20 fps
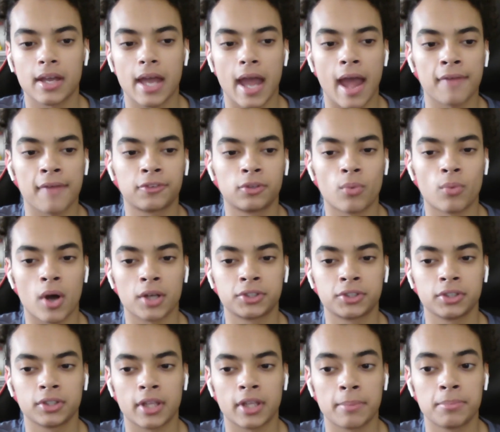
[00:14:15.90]
after
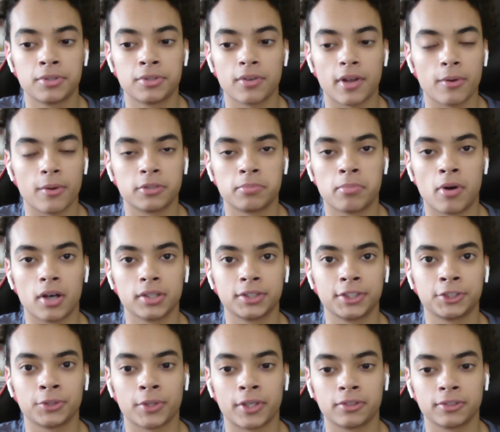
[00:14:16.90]
watching the episode, I always pause
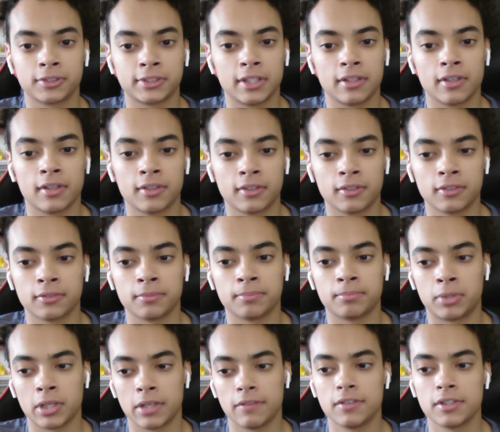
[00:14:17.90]
it so I don't see the little
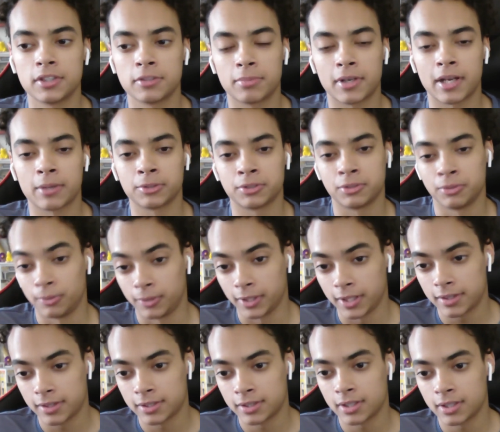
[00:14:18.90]
previous, but I was too
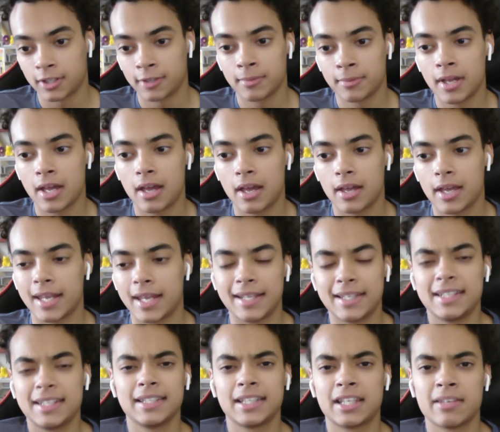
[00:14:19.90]
late this time, and
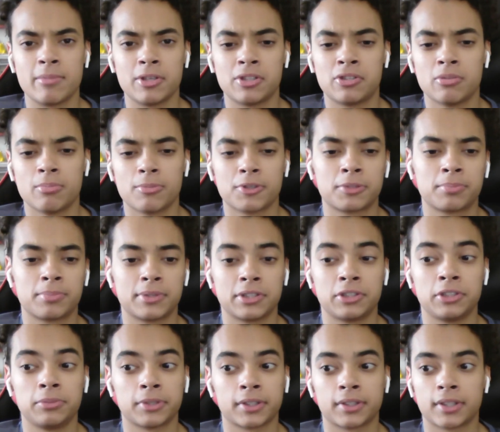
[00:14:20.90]
it didn't give me too much, but it
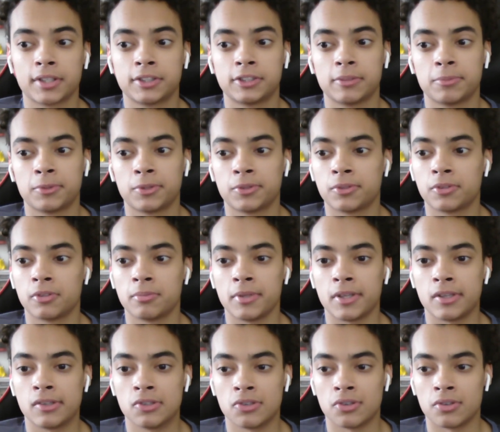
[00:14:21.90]
seems like next episode is going to
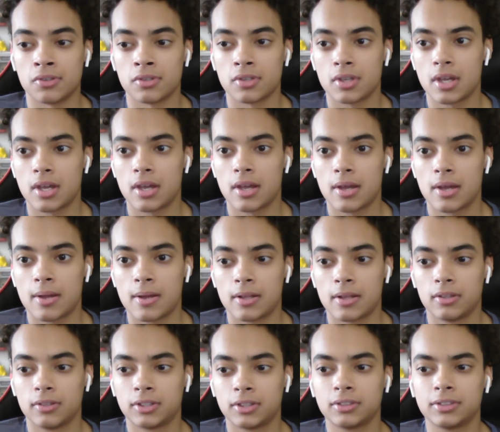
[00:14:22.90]
be good.
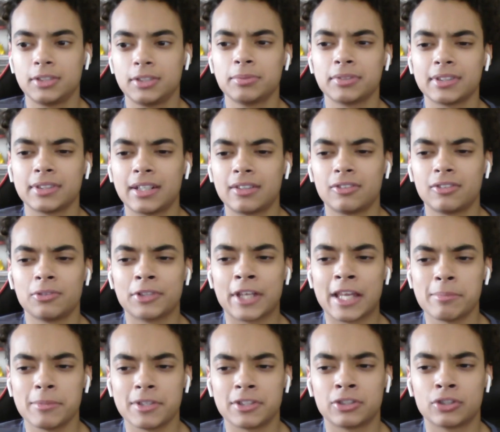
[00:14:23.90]
So it seems, I don't know, it
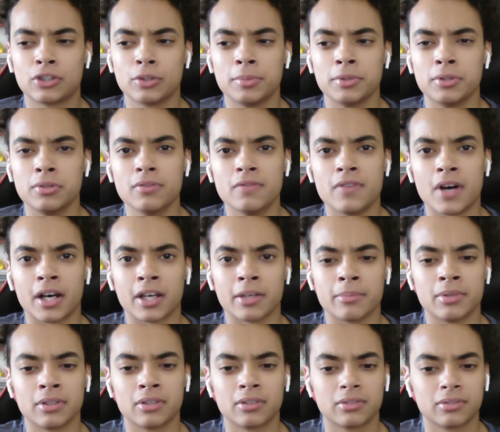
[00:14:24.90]
gave me a Scooby-Doo
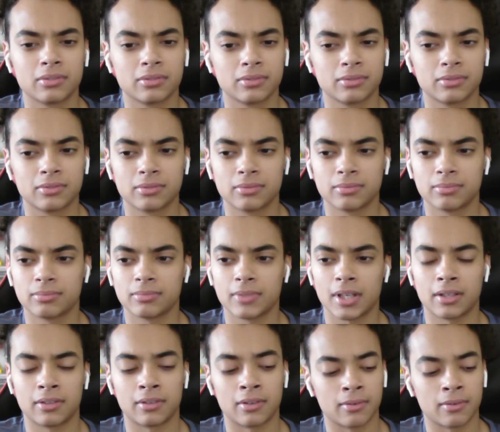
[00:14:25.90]
vibe.
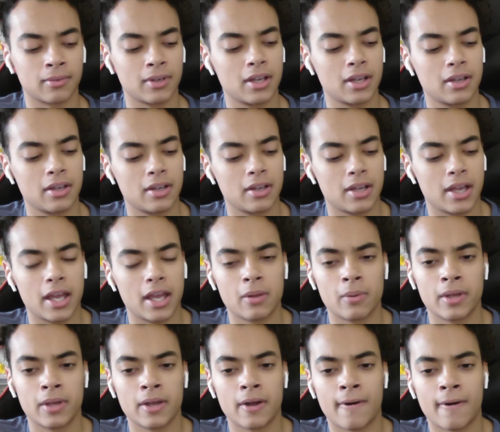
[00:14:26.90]
I don't know.
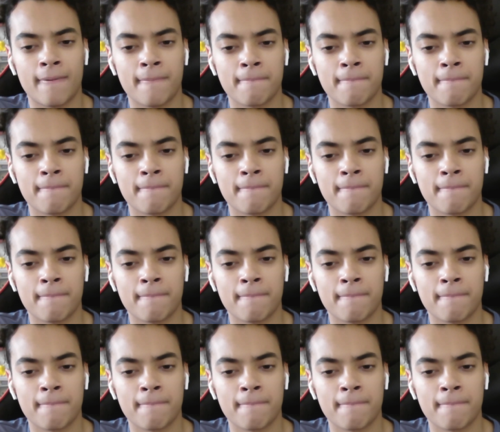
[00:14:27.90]
Anyway,